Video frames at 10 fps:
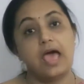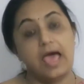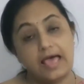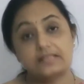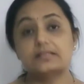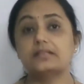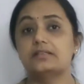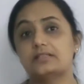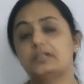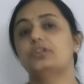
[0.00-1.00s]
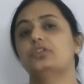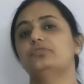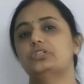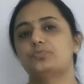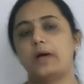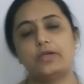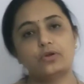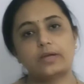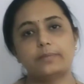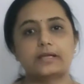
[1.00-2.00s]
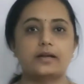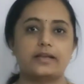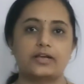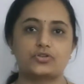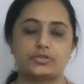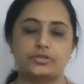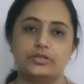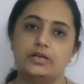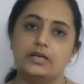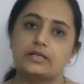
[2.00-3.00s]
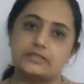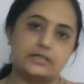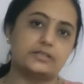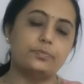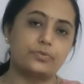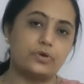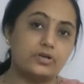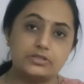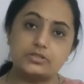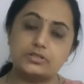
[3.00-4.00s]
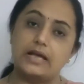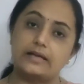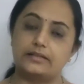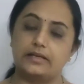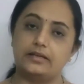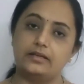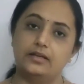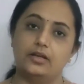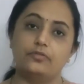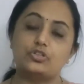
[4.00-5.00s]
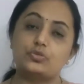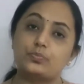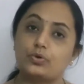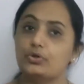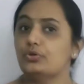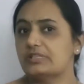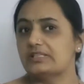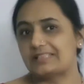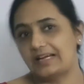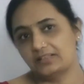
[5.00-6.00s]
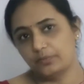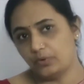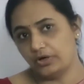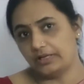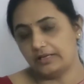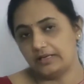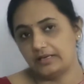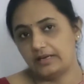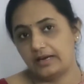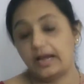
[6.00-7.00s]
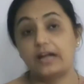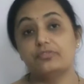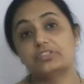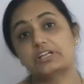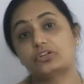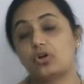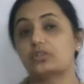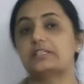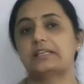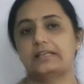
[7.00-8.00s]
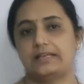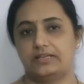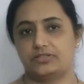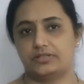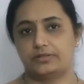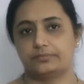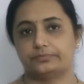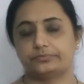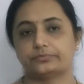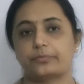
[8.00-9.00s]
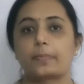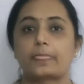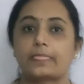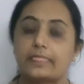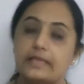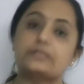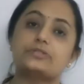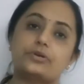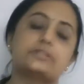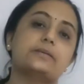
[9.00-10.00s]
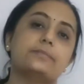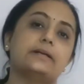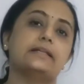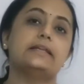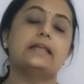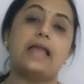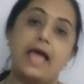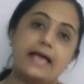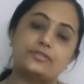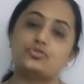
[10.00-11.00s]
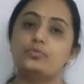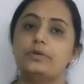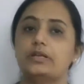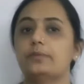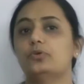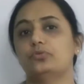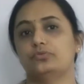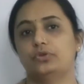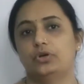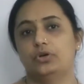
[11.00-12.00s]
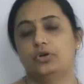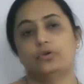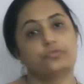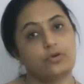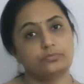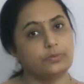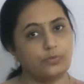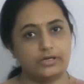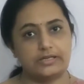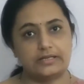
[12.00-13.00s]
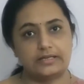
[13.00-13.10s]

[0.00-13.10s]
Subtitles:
As a result of this biochemical reaction, certain products are there which produce inside the body and which are toxic in nature. This toxic material has to be removed from the body